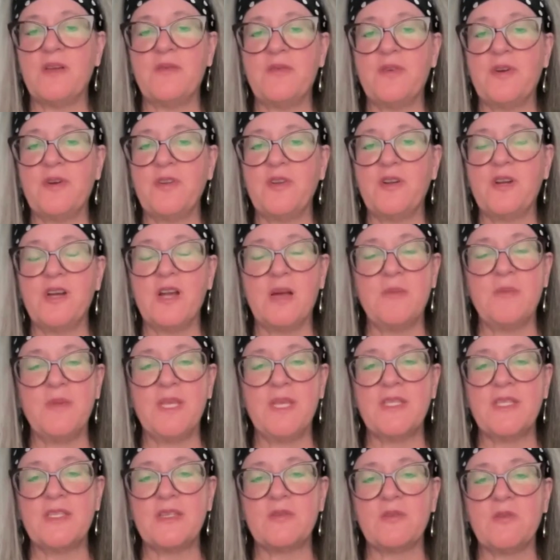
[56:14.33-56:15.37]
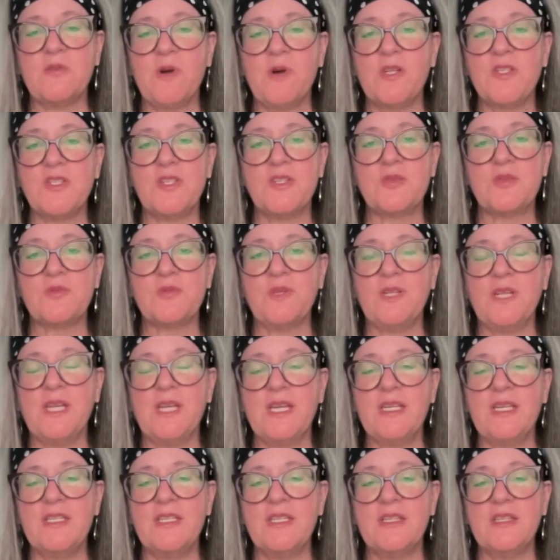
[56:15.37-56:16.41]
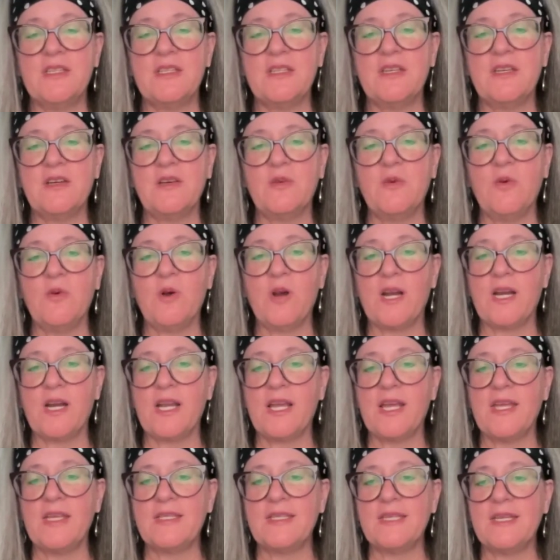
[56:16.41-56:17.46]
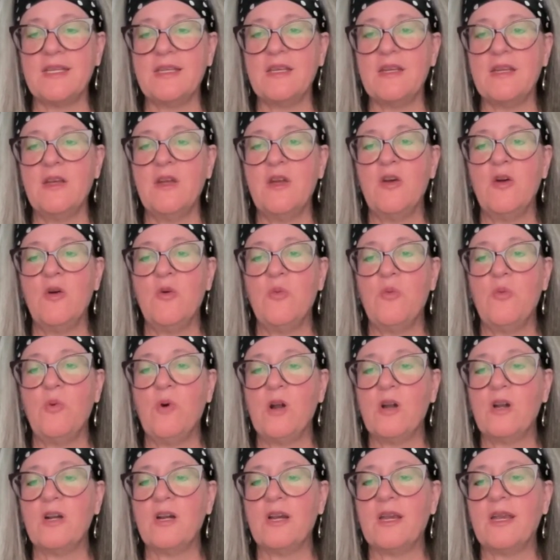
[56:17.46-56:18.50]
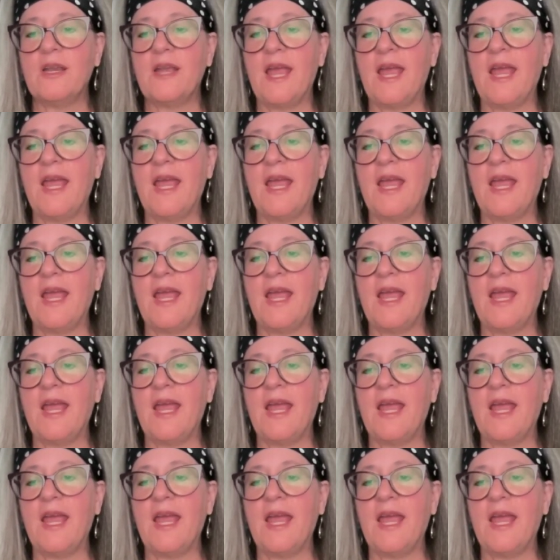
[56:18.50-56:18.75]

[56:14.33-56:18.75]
further comments or questions related to the organizing work.